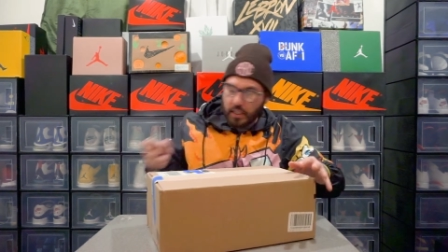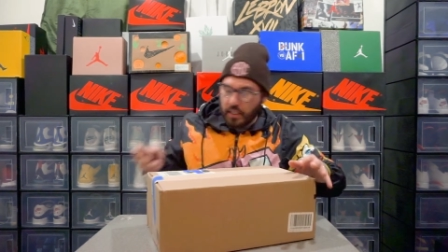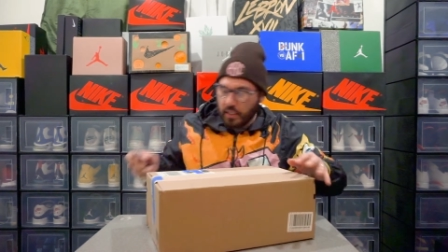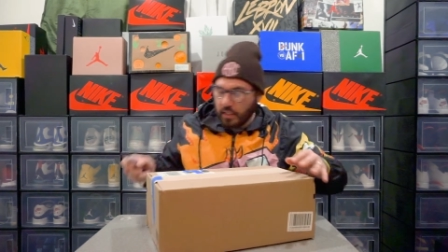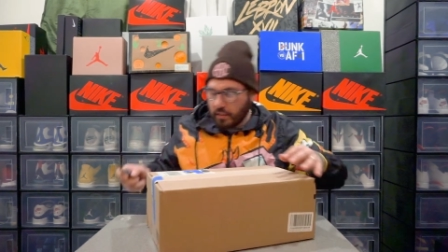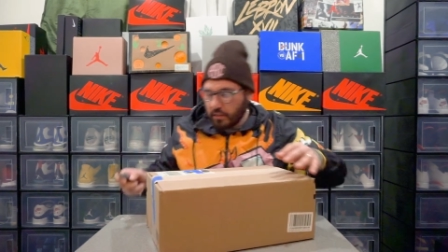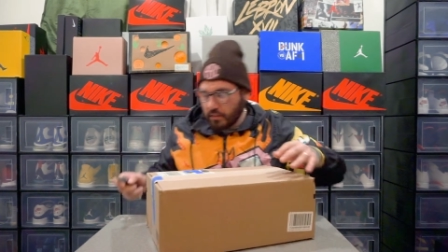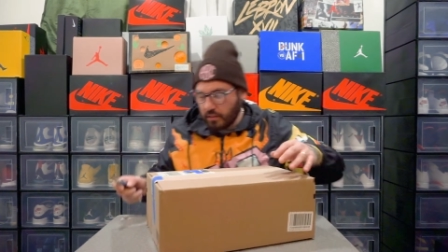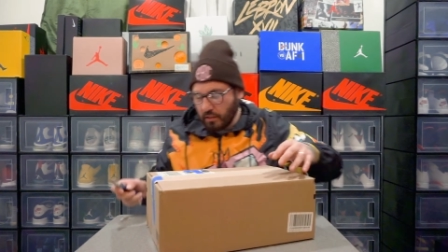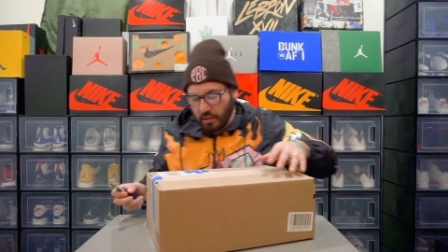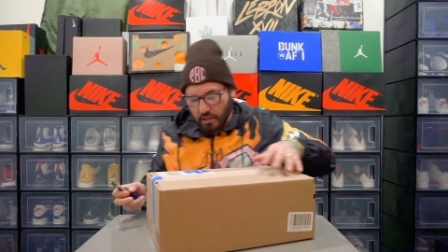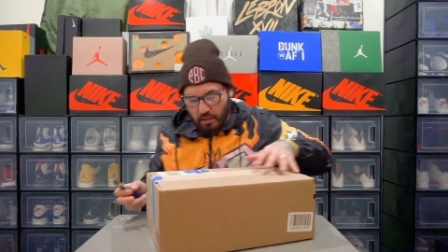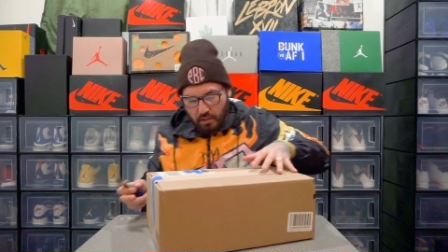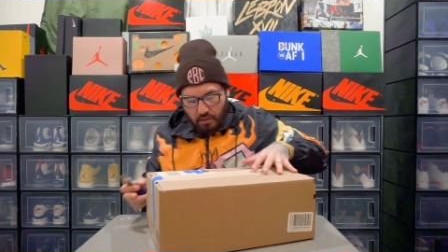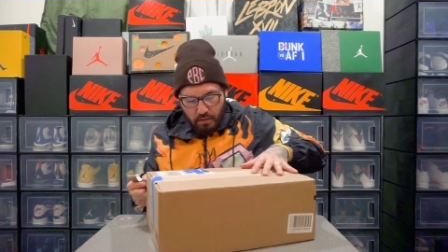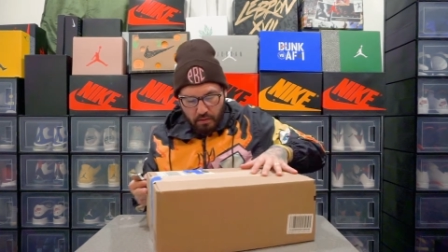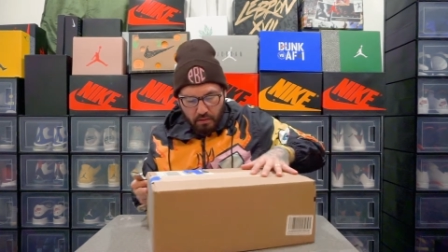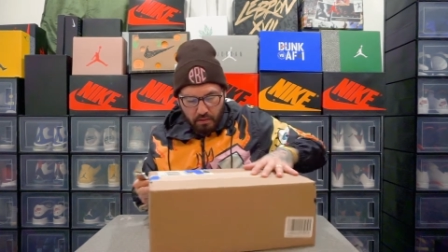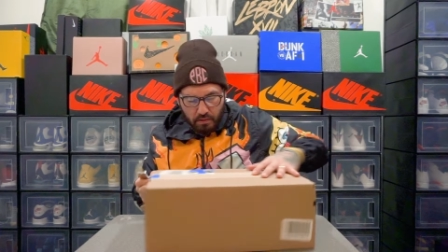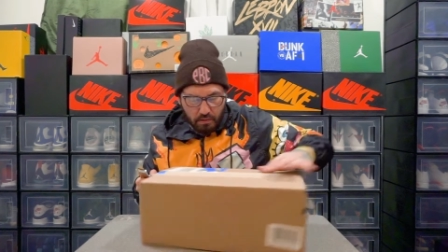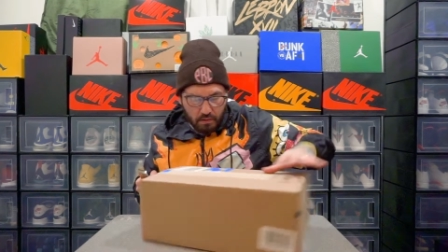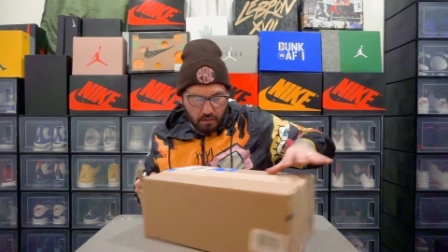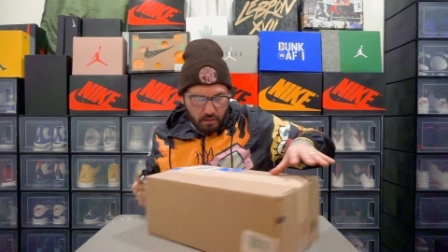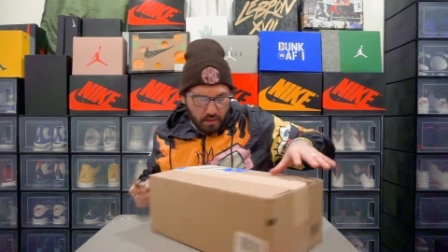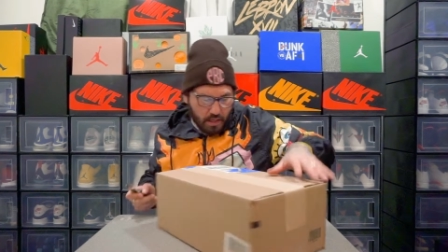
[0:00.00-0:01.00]

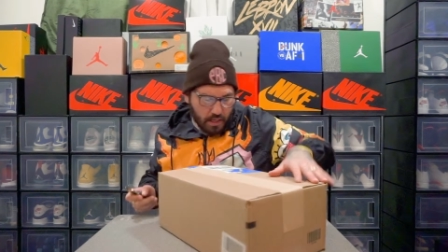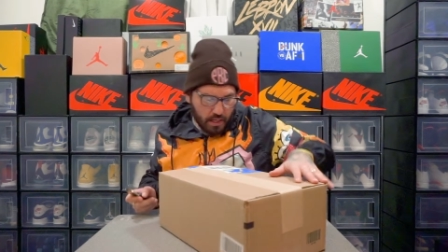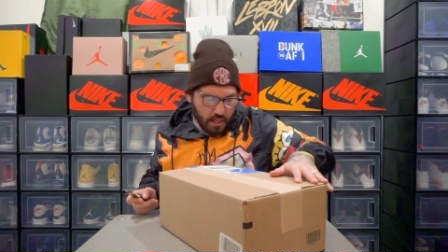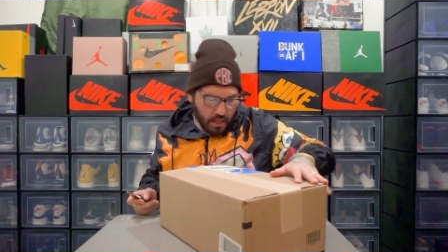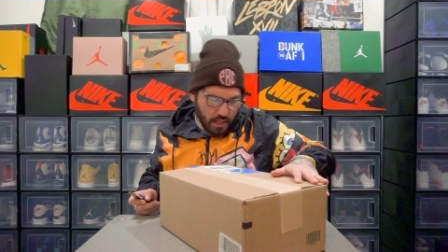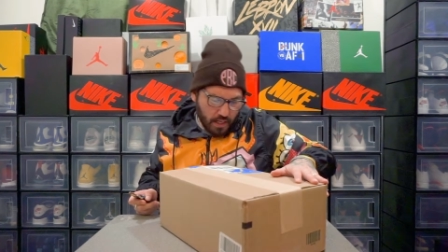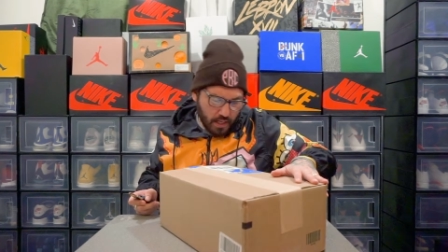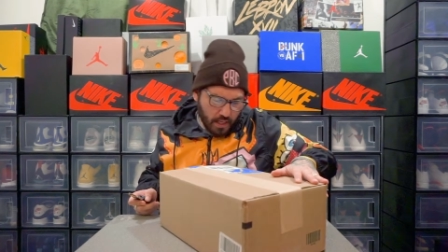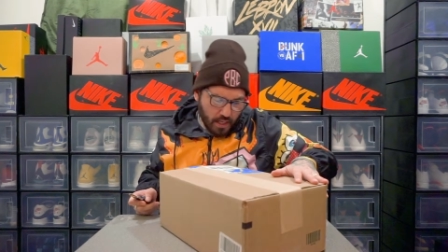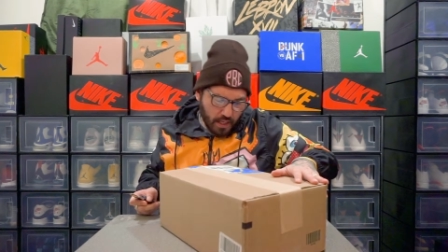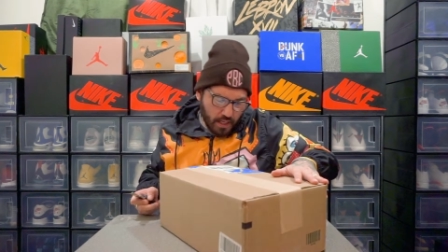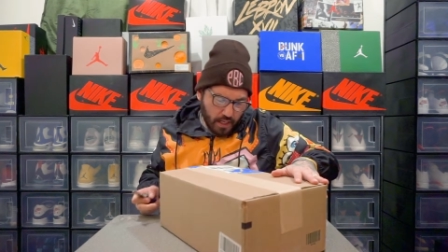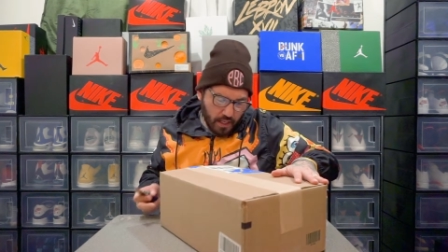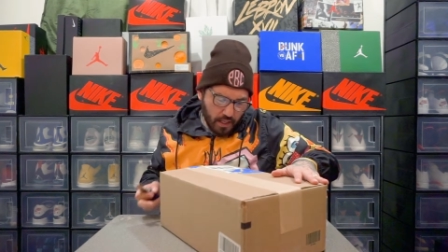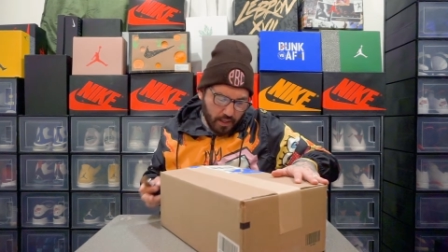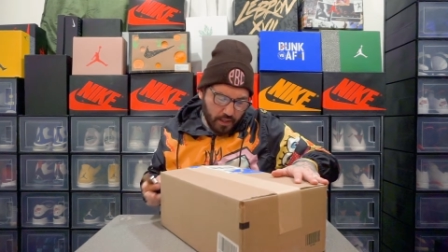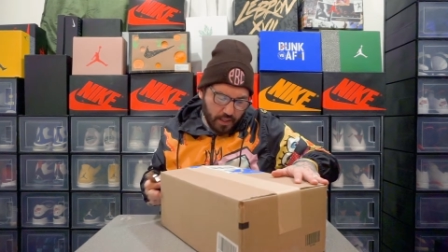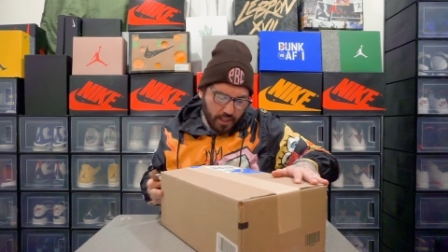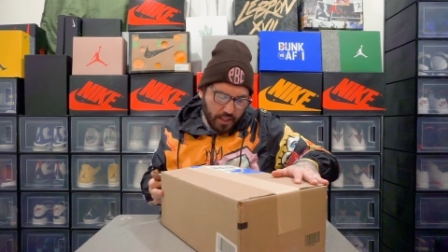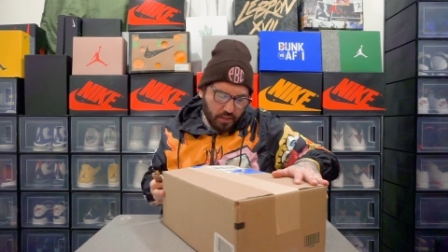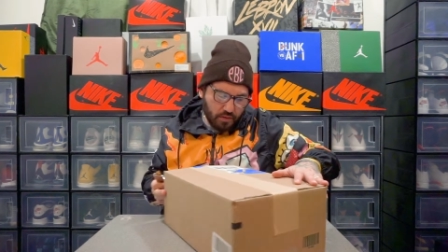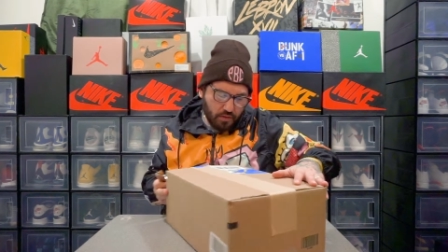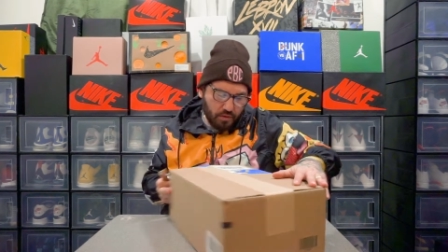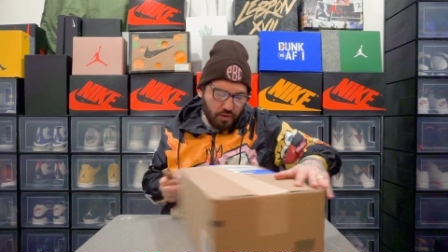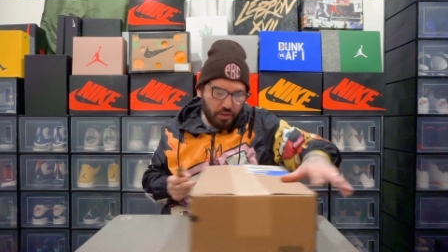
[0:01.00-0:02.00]
So
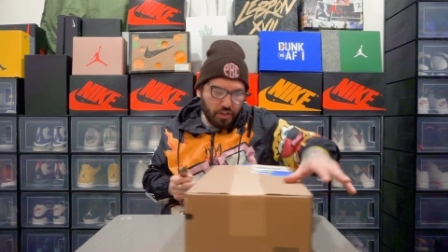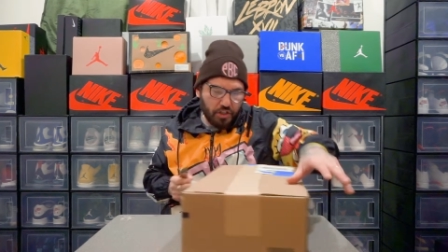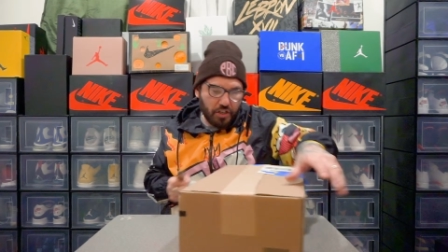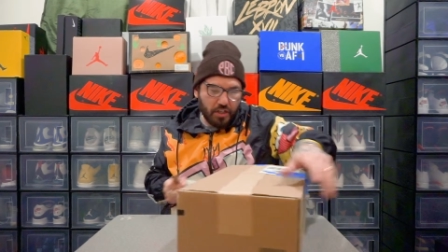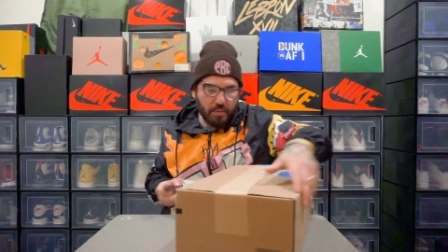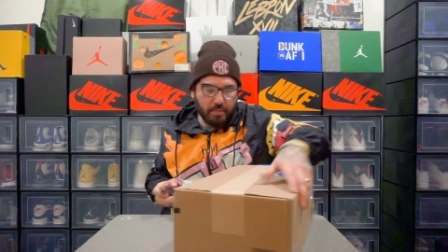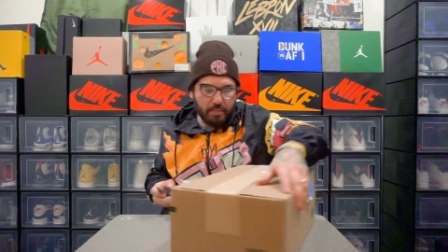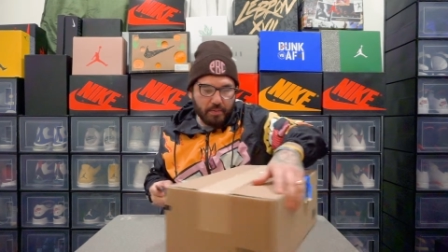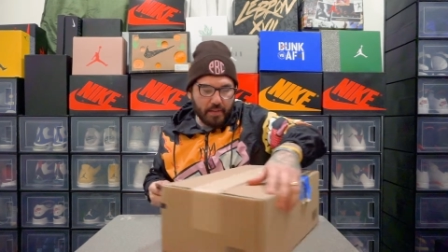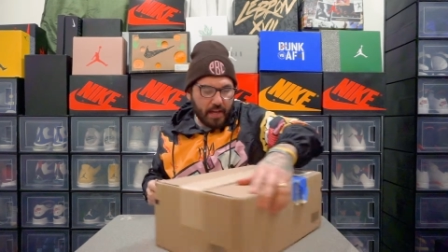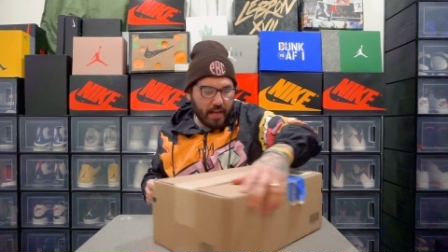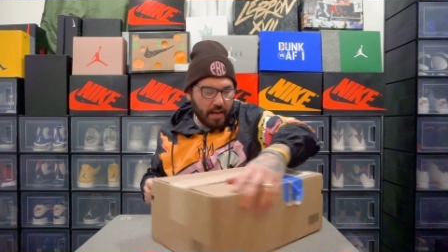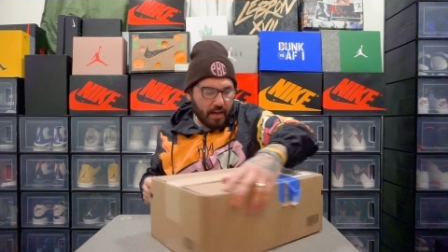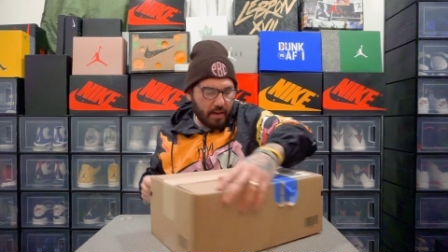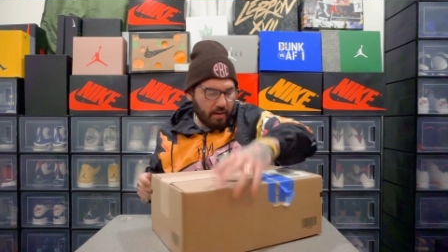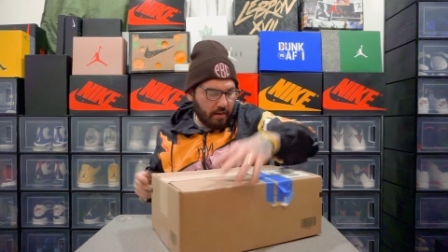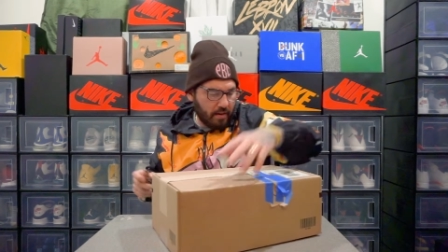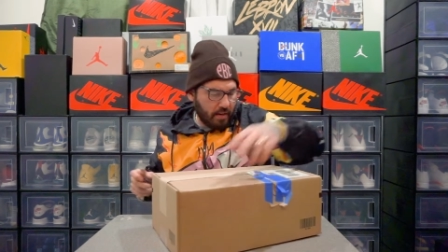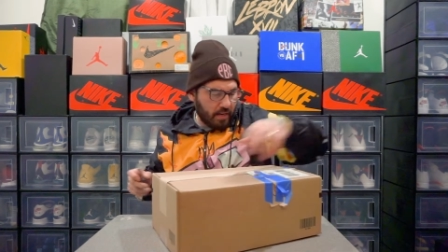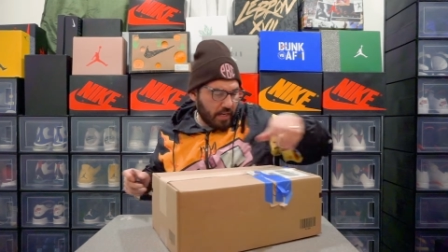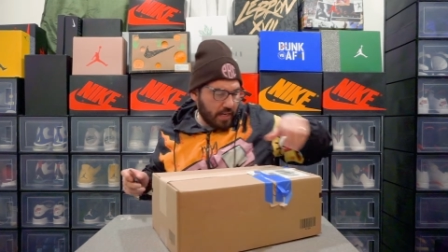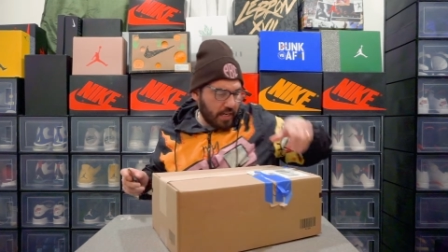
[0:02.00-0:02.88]
these were shipped out